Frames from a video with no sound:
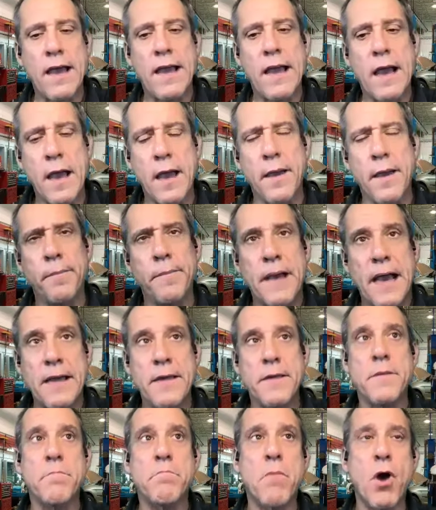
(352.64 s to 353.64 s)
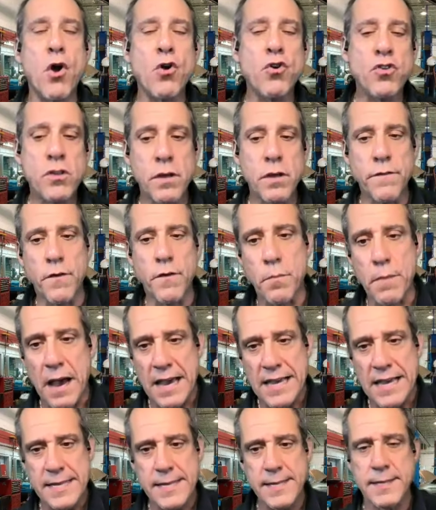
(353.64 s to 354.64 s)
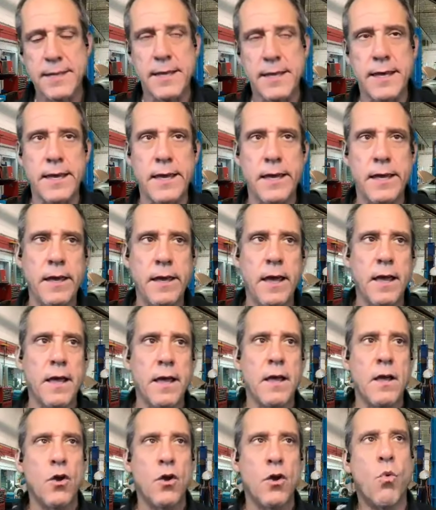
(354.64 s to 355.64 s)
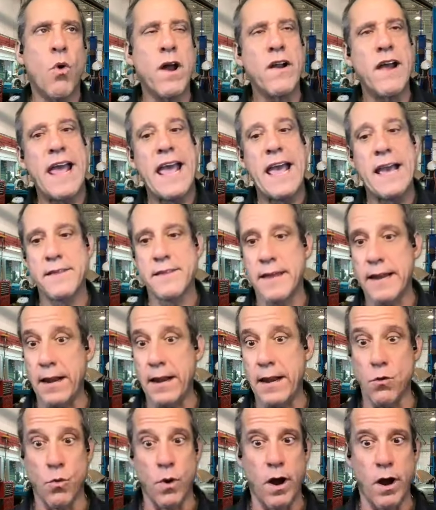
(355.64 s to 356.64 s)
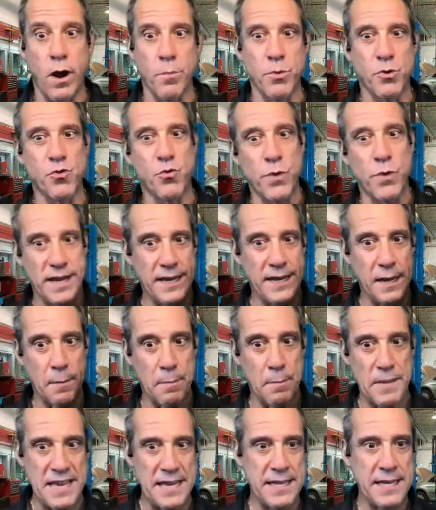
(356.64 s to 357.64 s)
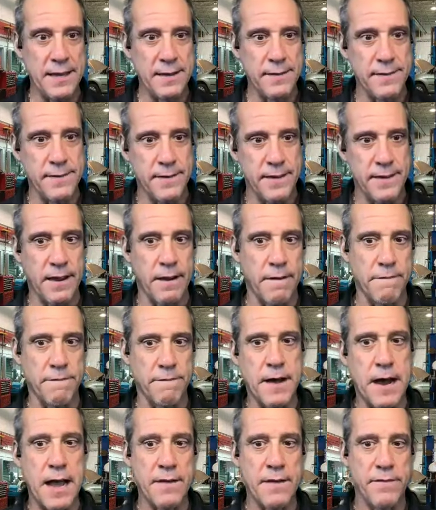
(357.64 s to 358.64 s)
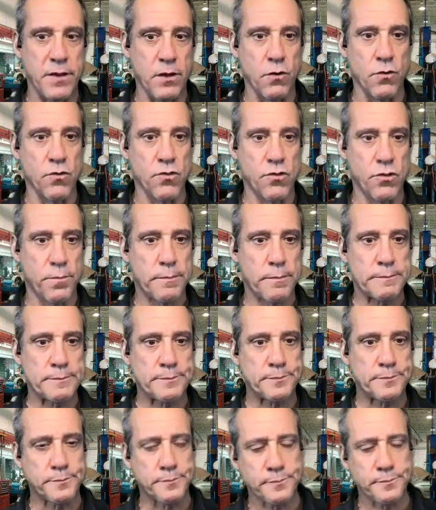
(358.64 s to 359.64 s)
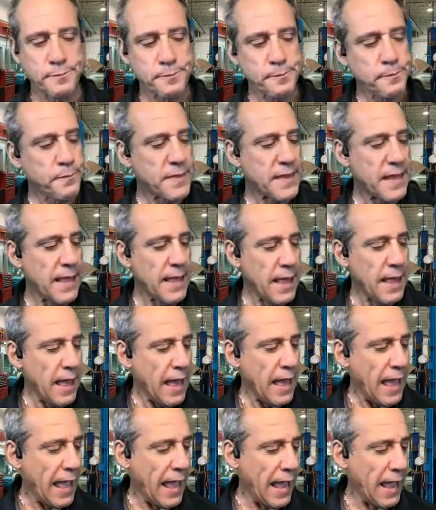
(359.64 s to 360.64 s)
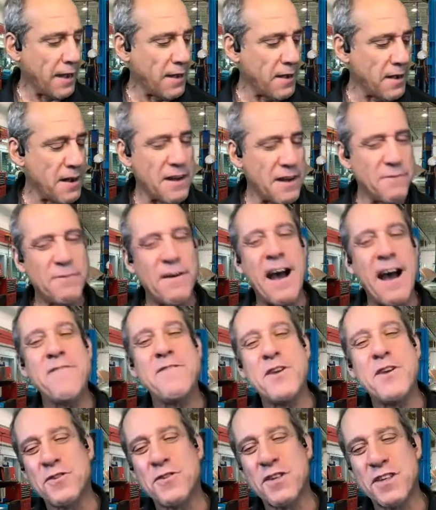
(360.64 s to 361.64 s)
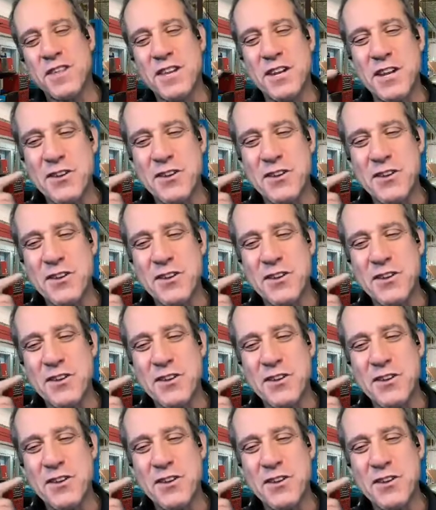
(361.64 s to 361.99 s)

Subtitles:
I most of them I see want to exit anywhere between immediate and 5 years. And 5 years is an